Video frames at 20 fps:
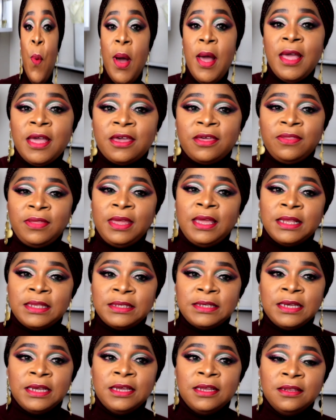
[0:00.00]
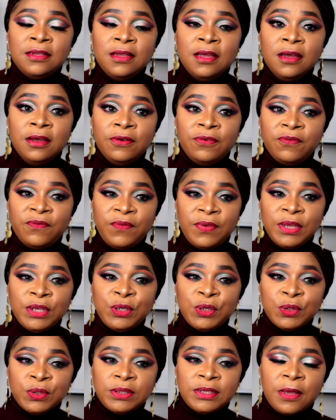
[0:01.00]
While creating
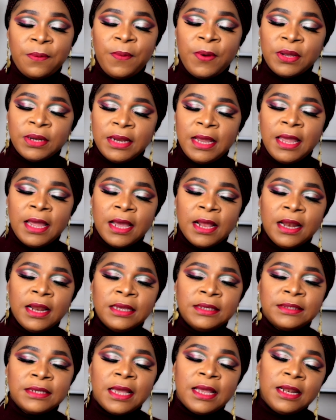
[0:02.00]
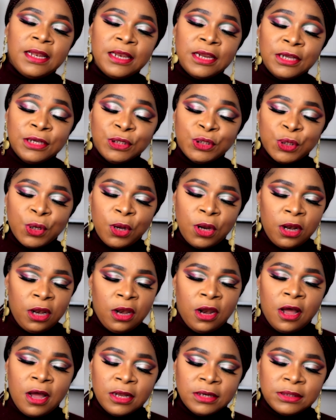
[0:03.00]
videos about NCLEX, I learned a
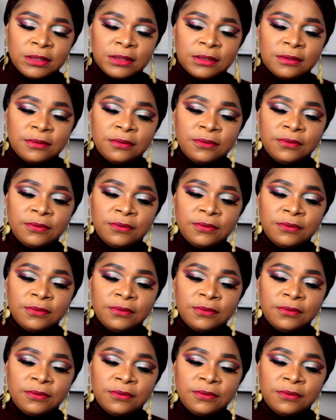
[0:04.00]
lot.